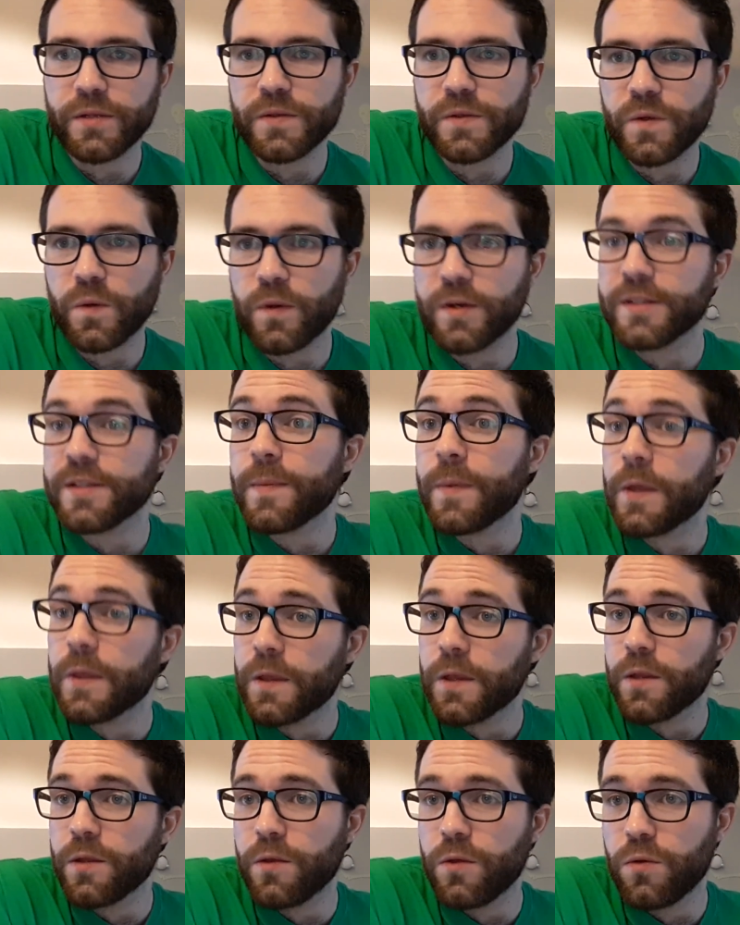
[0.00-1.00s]
So what is something
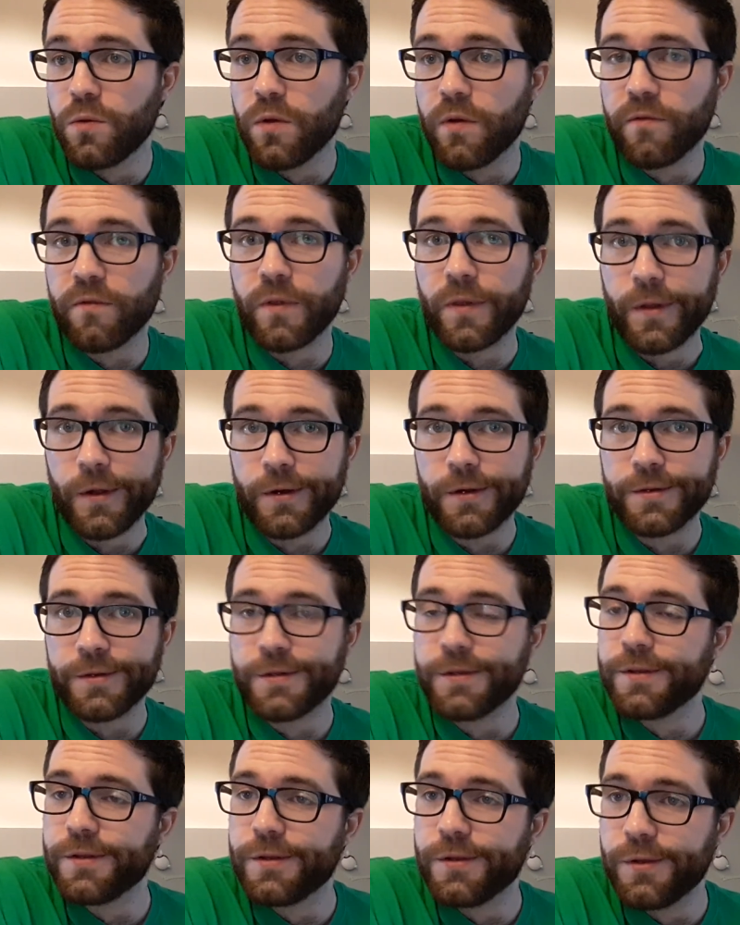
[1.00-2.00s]
that you have learned
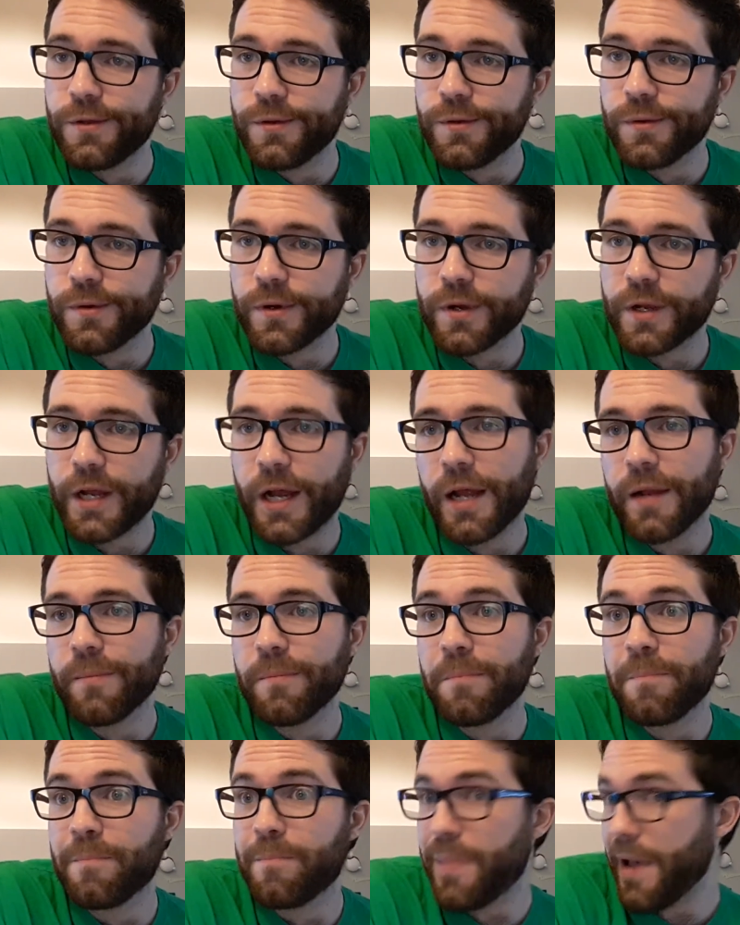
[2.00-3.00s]
to do or
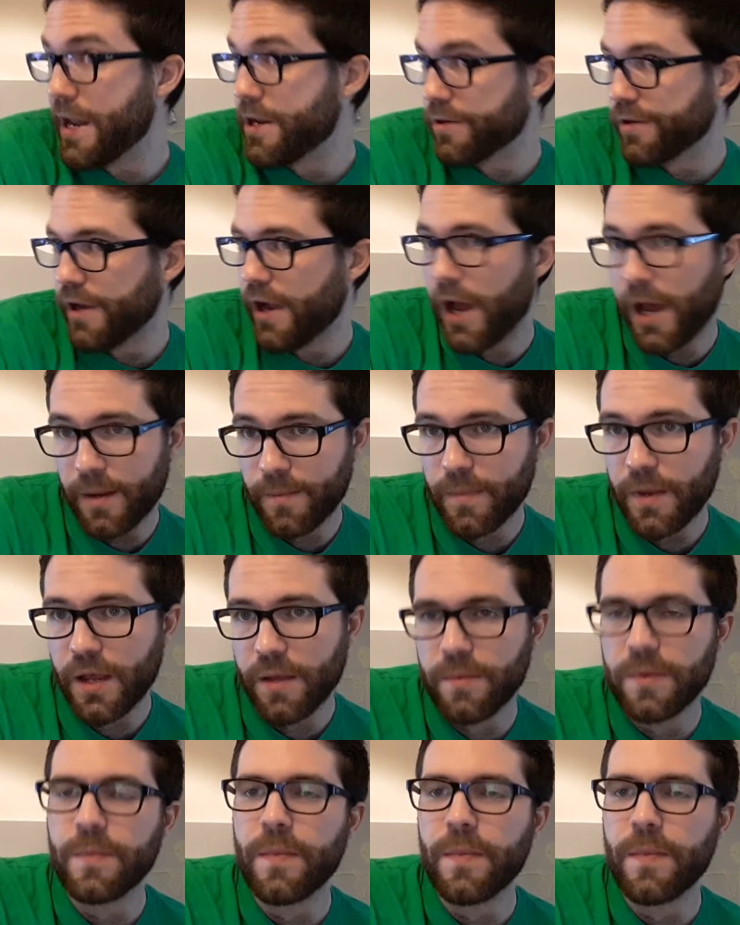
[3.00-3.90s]
gotten better at maybe?